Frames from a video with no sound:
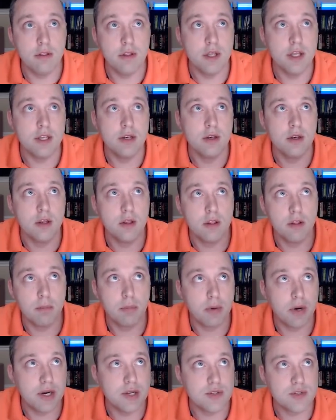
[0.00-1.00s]
then
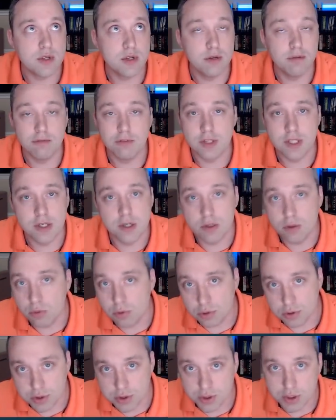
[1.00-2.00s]
the price of
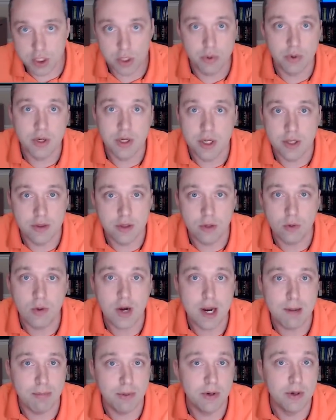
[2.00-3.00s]
Lino will just go in the
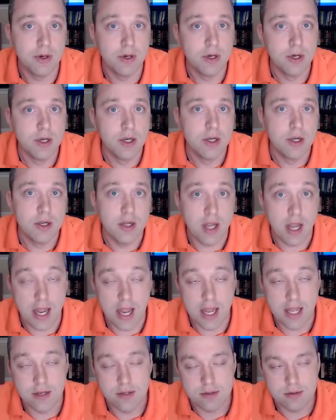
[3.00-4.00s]
crapper
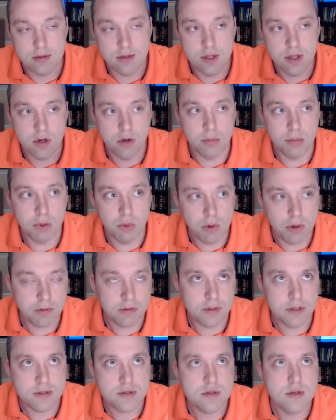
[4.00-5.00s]
and it'll be
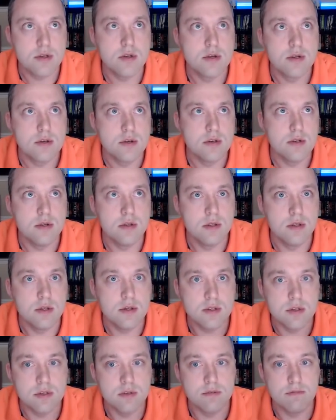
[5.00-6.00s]
worthless.
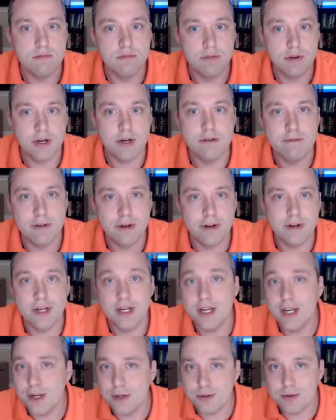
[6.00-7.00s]
This is very,
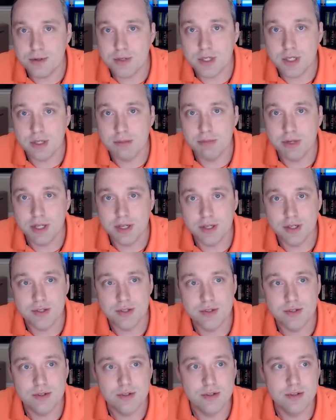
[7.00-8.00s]
very interesting
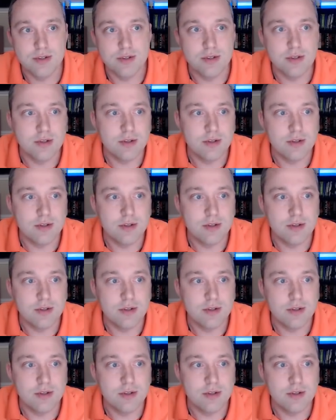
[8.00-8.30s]
because